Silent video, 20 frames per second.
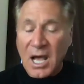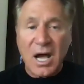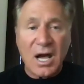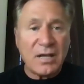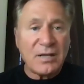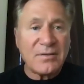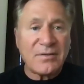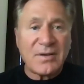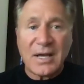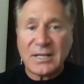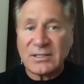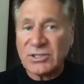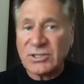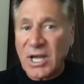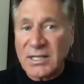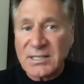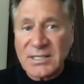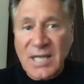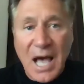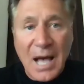You've got
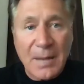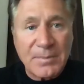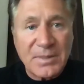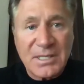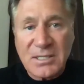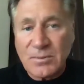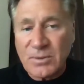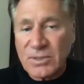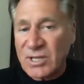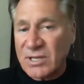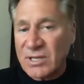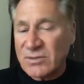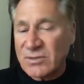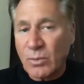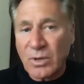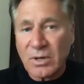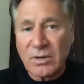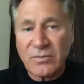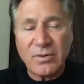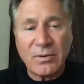Johns Hopkins, which has a
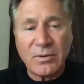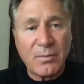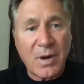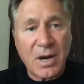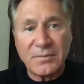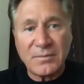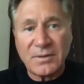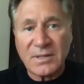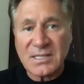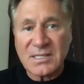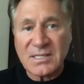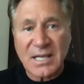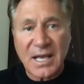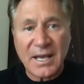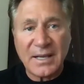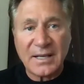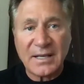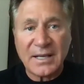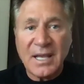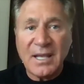wonderful, marvelous
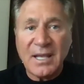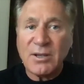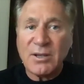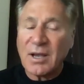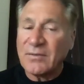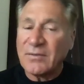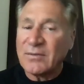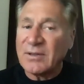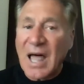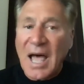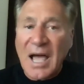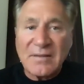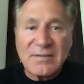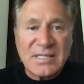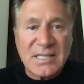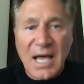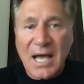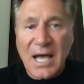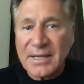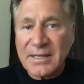site. You have Live
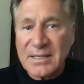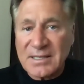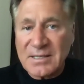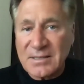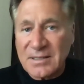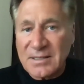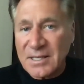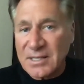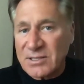Science, that's